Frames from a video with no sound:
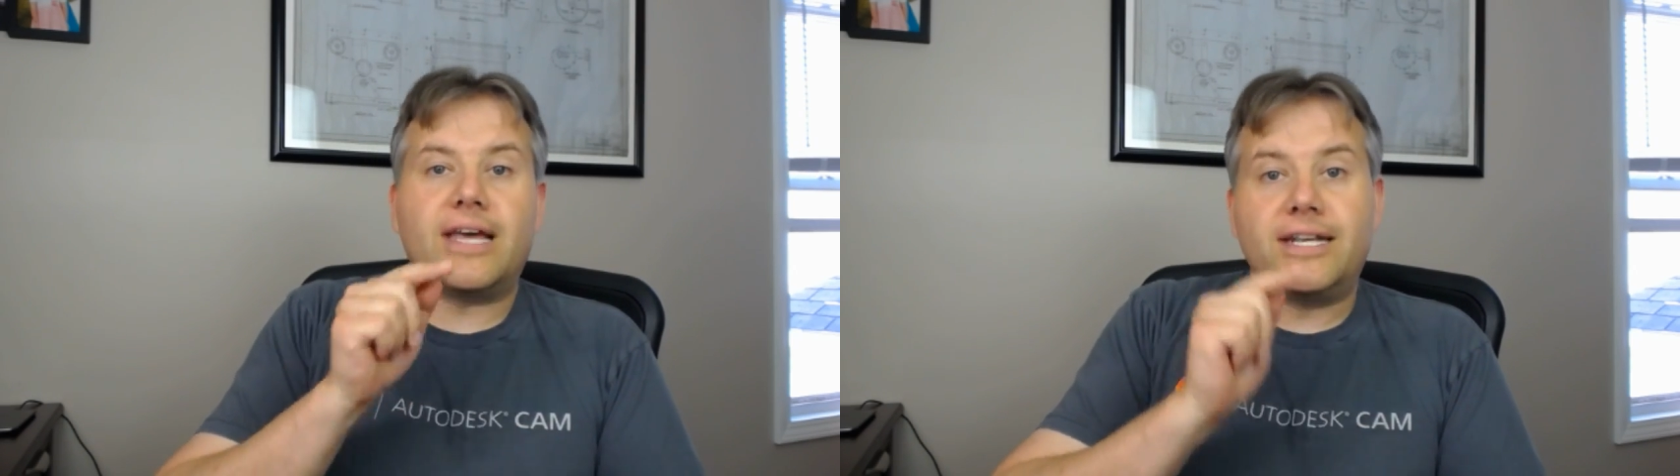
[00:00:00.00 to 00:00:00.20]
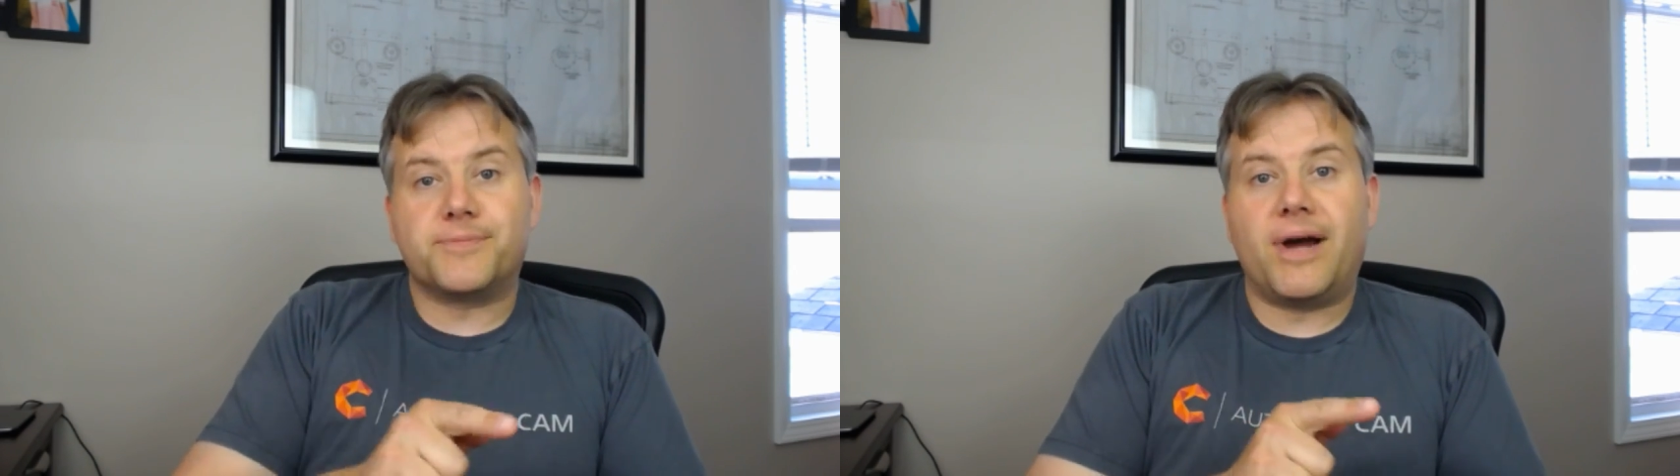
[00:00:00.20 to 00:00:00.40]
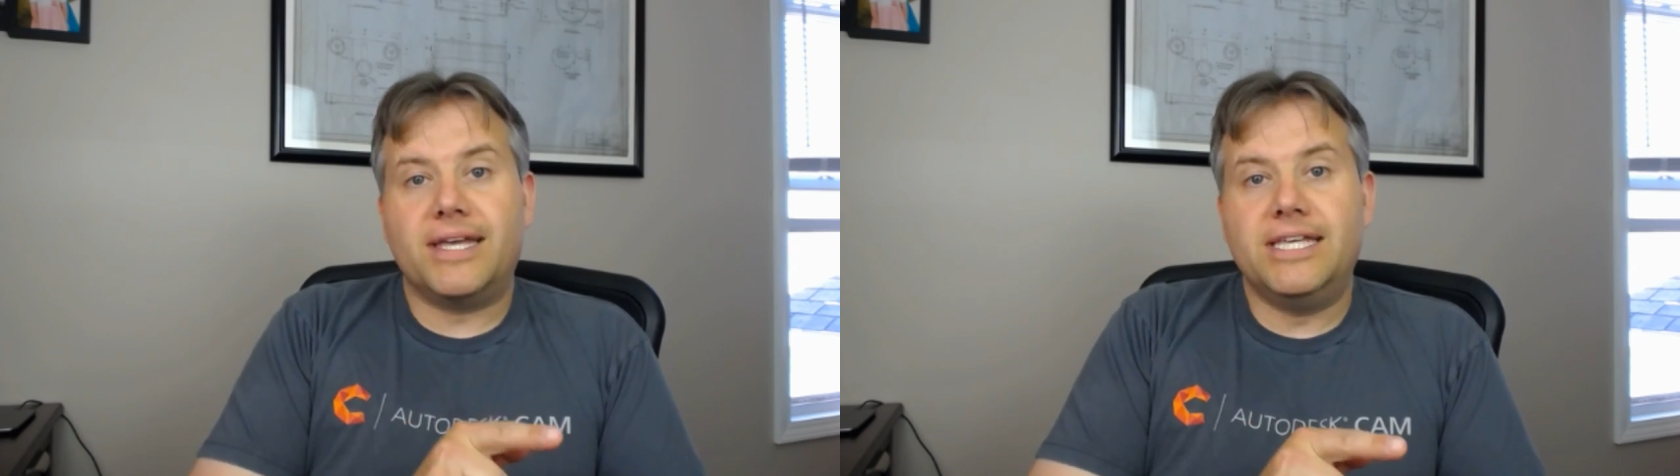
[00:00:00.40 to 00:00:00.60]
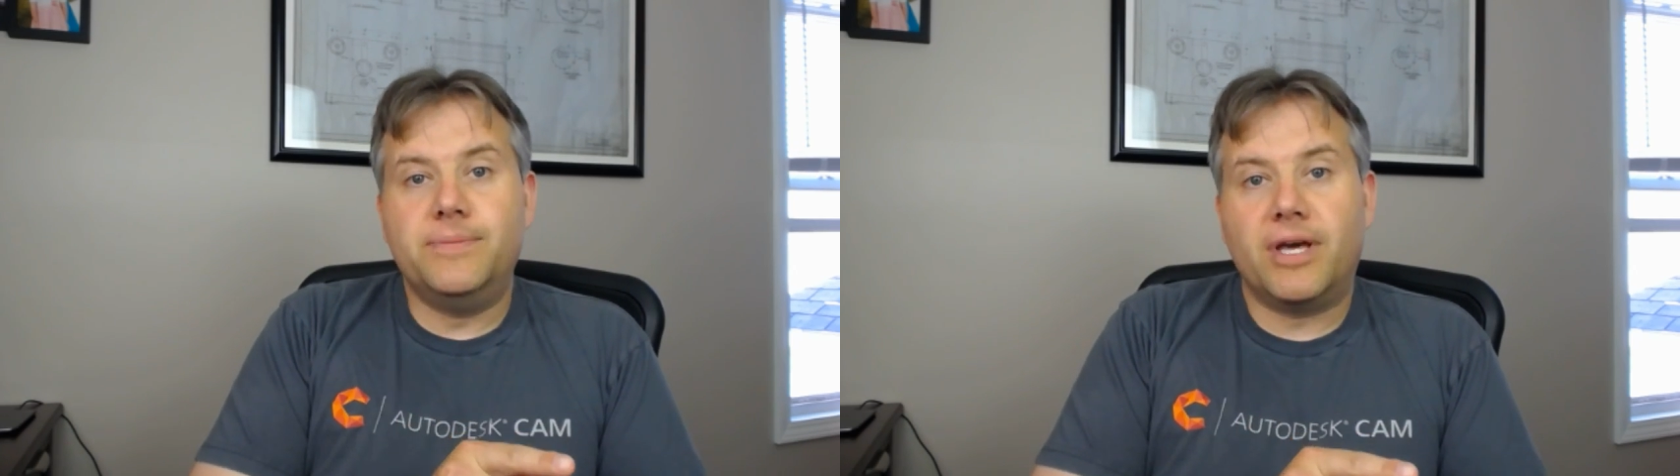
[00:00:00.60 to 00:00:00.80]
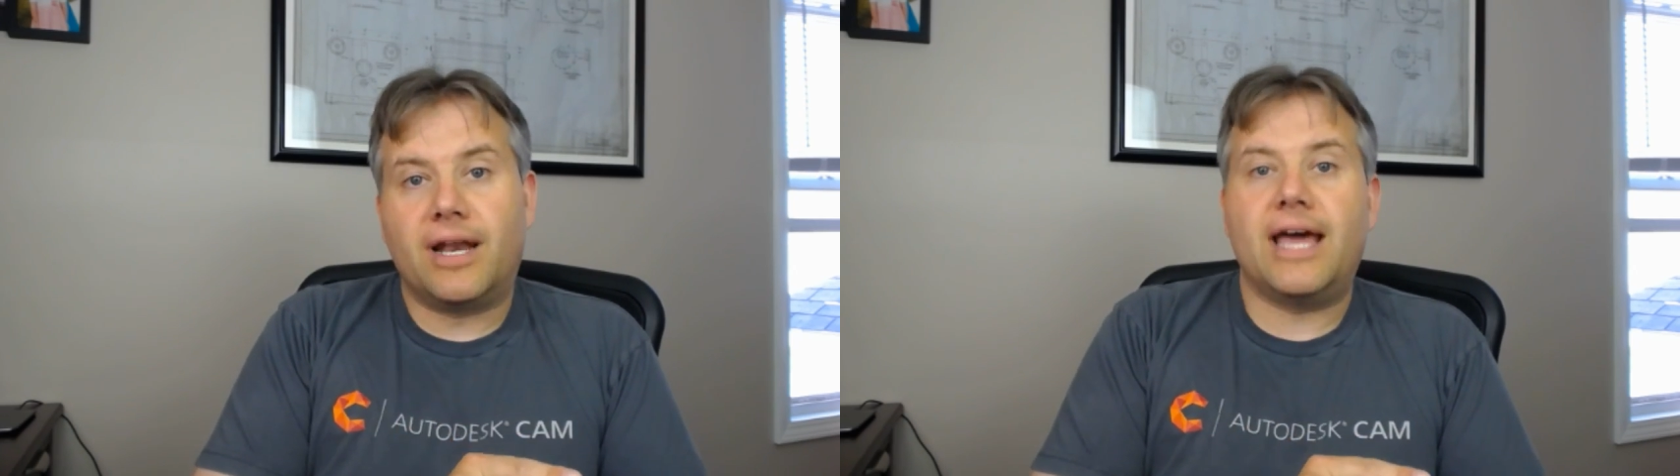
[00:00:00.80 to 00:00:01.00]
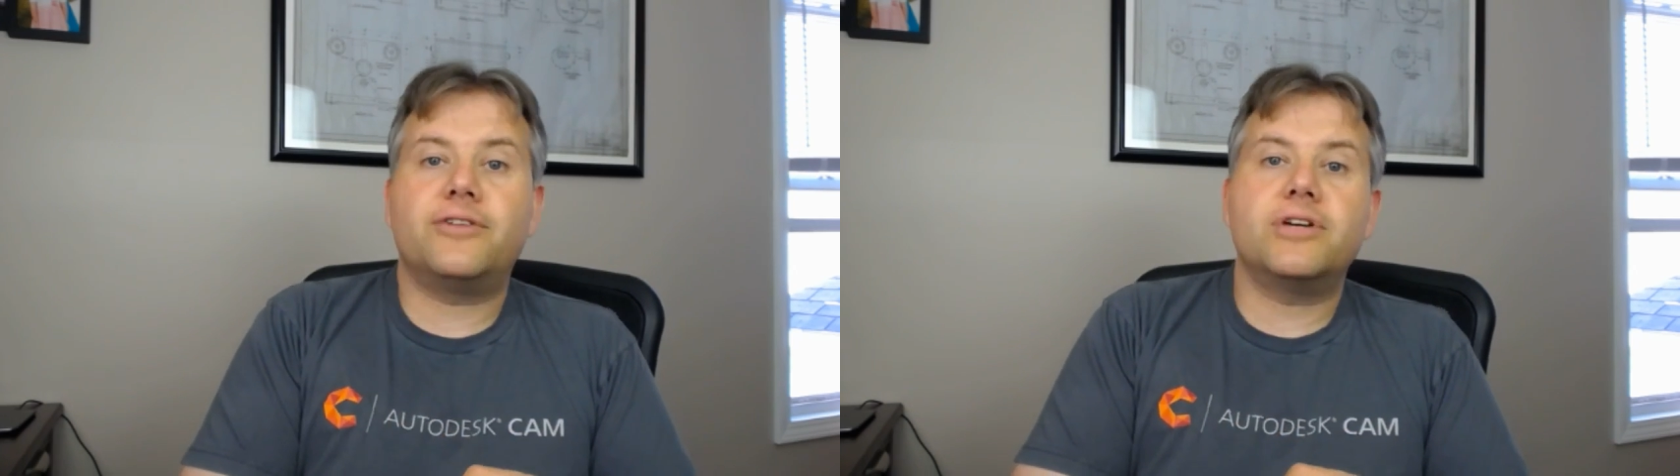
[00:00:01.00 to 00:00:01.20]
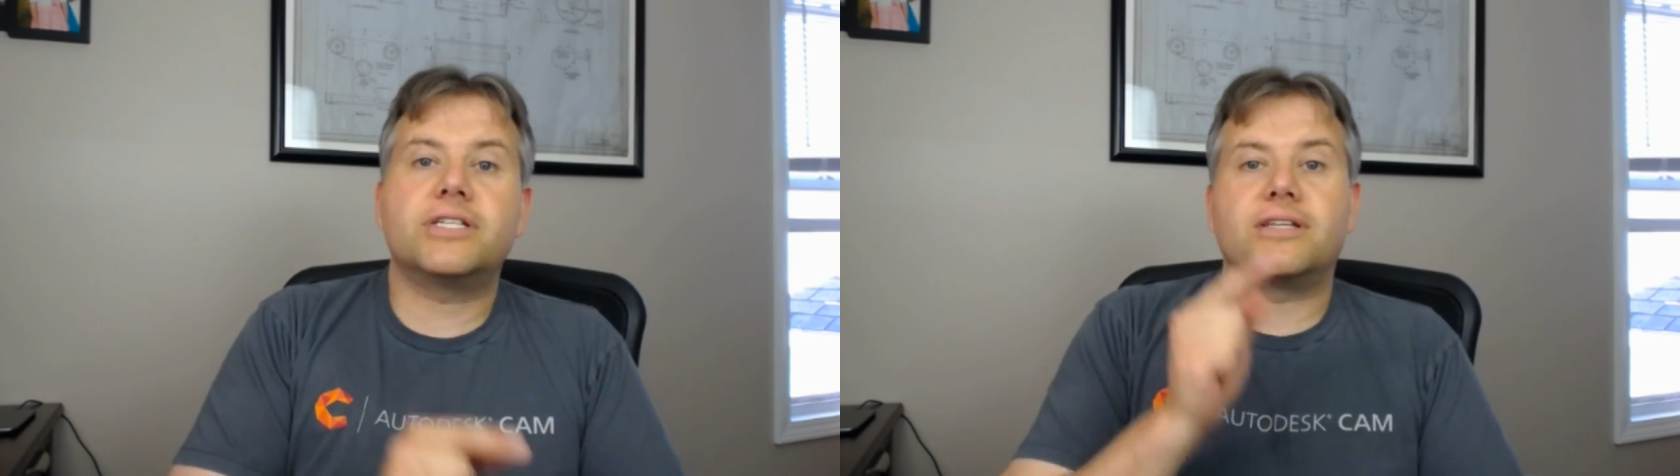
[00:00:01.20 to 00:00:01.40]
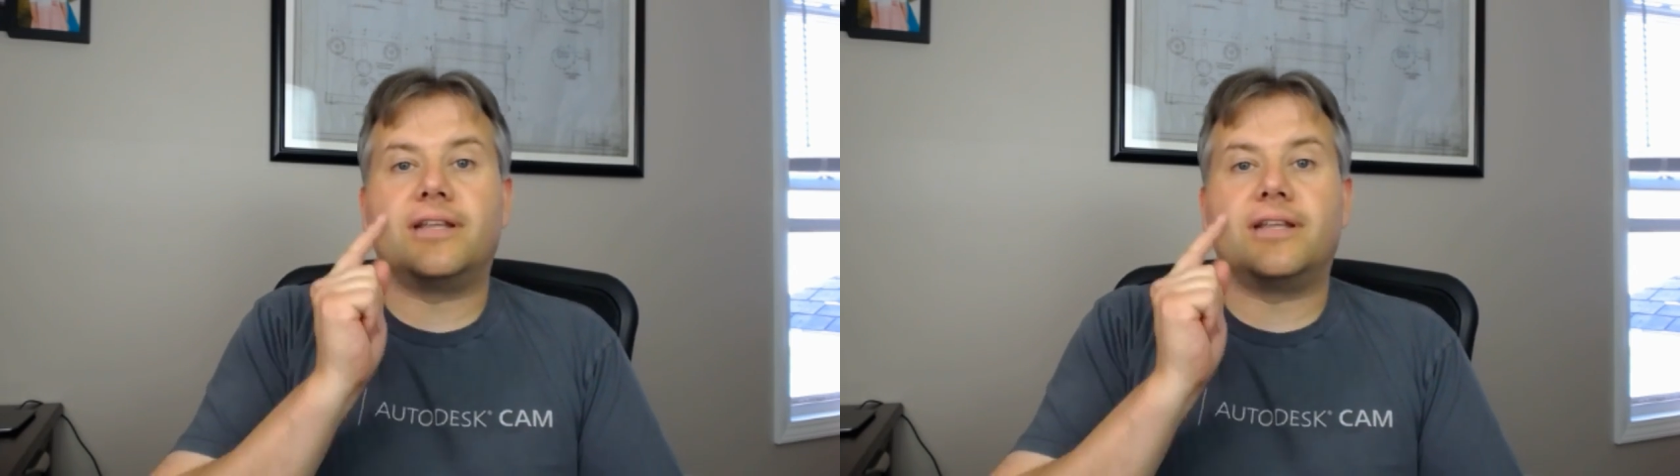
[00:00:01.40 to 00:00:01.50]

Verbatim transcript: That is my email address,